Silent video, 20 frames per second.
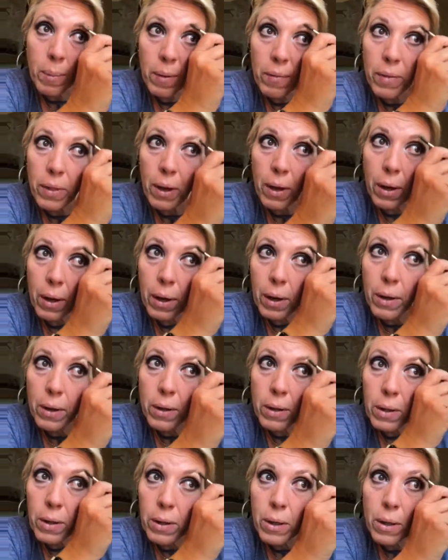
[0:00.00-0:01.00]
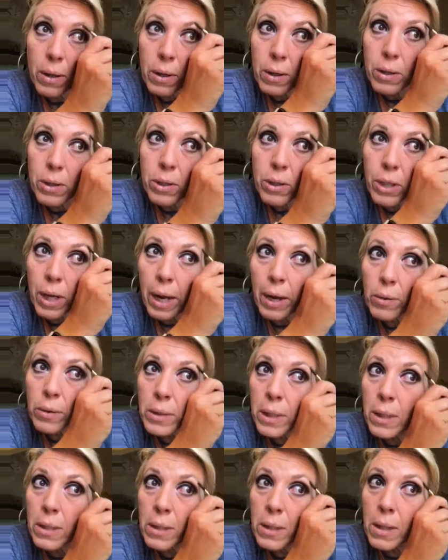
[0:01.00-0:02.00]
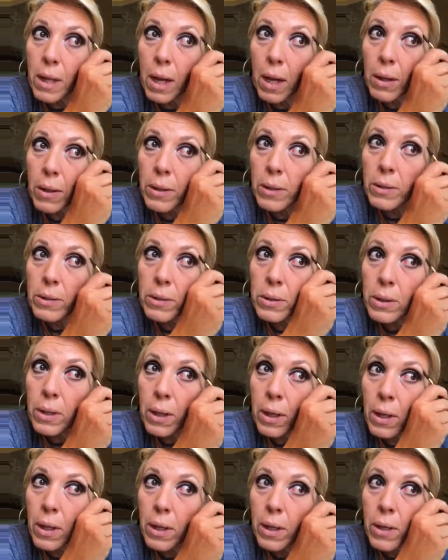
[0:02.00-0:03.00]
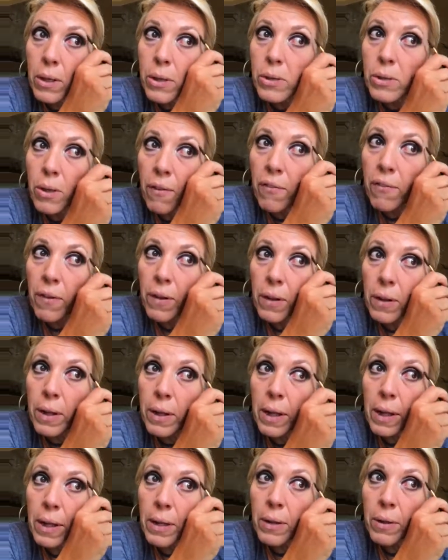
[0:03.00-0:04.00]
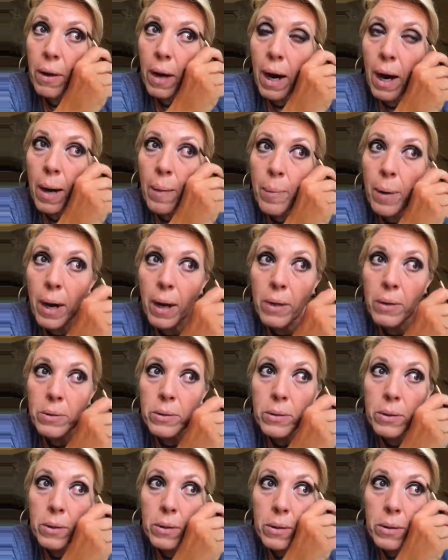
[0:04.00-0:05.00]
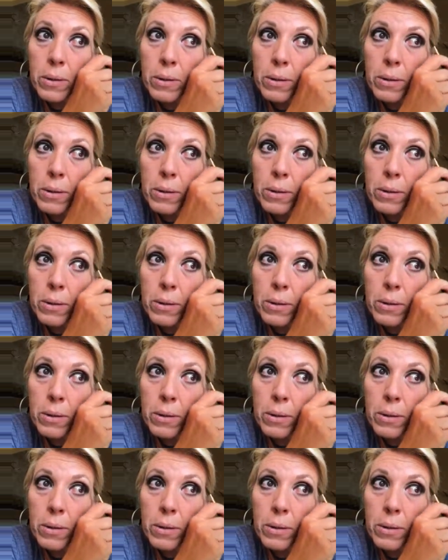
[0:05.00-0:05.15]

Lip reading: of the Shadow Sense colors to fill in your eyebrows.